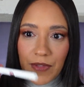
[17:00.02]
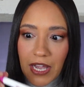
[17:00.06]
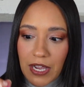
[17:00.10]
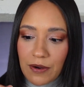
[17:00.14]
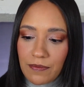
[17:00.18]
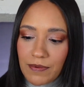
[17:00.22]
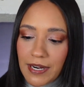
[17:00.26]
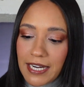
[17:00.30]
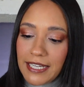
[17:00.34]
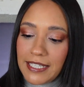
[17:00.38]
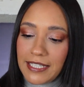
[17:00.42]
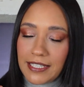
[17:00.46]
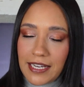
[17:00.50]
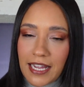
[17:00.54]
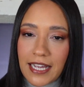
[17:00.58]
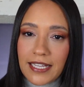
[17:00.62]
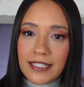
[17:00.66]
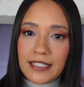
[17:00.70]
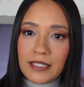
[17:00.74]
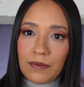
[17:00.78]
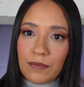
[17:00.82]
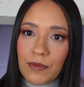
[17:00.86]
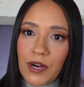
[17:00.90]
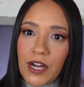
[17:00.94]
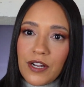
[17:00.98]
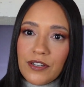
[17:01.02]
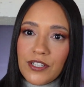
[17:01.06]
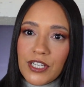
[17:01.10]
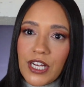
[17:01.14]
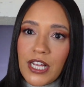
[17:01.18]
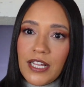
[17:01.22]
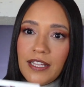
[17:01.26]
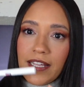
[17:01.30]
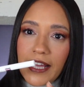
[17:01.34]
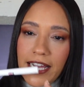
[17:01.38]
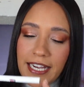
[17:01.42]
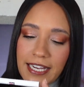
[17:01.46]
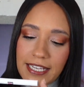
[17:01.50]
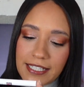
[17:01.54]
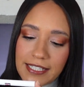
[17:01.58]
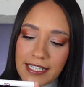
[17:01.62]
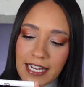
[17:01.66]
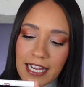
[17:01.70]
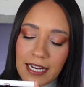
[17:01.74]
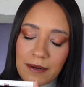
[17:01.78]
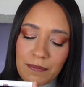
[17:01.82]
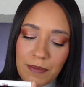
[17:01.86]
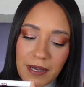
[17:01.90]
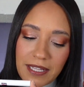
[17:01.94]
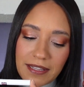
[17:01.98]
I really like the brow gel, like I
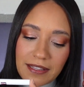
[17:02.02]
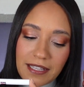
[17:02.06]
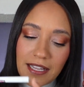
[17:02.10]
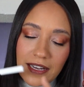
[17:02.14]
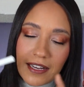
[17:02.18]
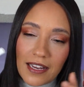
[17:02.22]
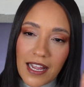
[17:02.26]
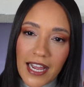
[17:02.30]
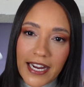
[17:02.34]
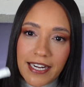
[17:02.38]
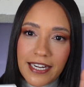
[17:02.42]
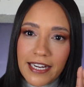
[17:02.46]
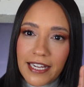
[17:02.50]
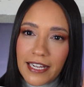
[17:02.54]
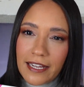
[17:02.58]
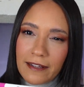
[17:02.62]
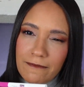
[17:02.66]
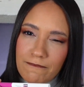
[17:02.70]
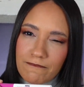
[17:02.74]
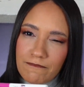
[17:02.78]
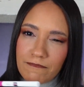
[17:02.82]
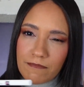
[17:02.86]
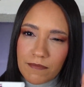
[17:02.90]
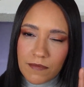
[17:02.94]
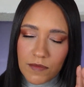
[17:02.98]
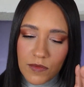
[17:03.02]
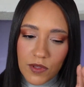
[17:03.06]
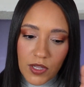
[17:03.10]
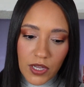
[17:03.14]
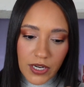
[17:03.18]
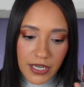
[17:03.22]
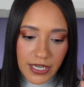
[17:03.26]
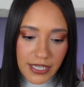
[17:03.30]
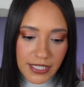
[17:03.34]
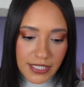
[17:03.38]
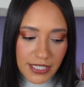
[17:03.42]
said, but the liner, not